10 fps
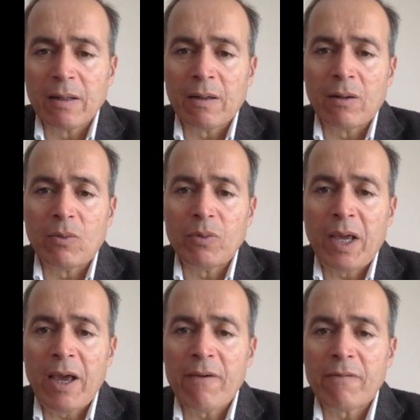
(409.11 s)
we
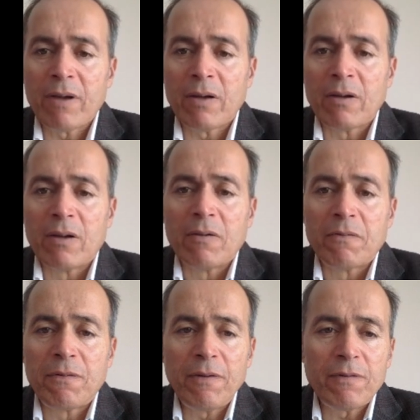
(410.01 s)
have
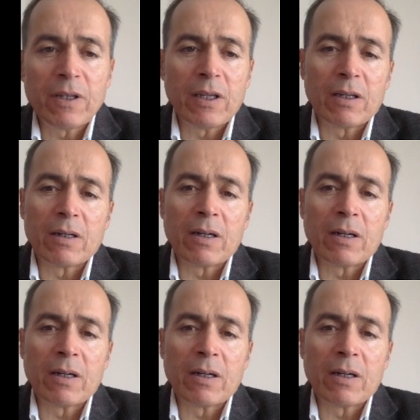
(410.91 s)
50